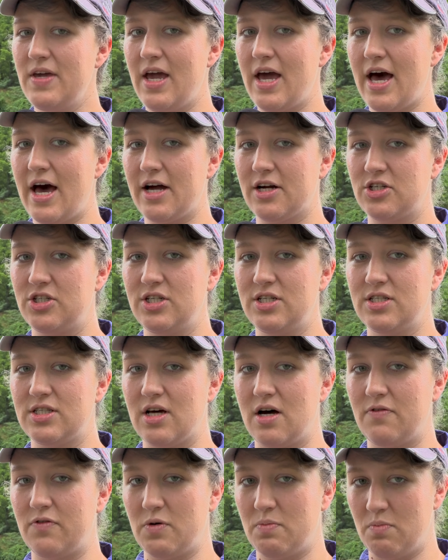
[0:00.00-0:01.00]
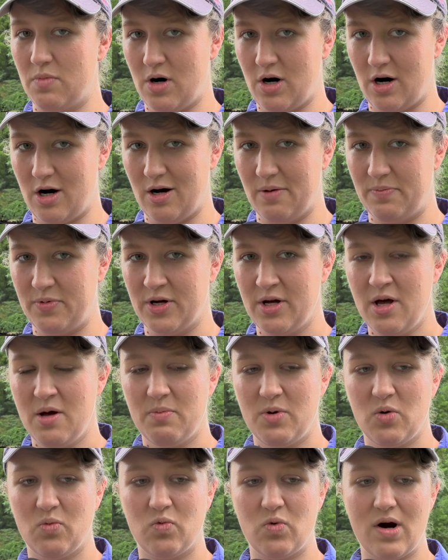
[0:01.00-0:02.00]
the actions of a mob,
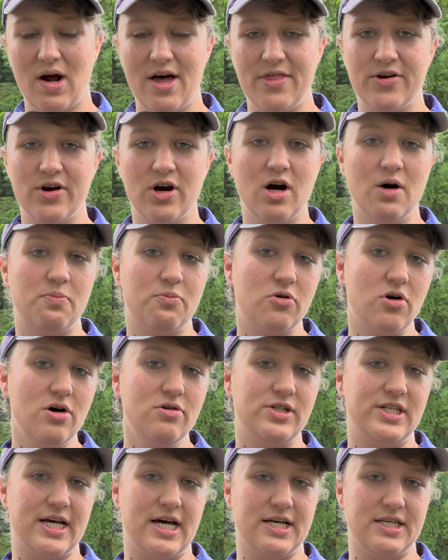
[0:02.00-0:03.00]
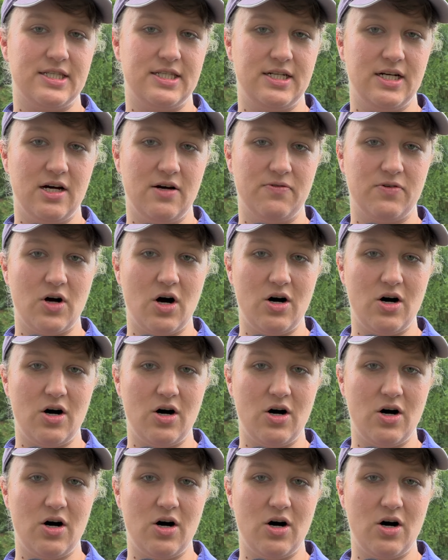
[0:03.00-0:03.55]
but rather a protest of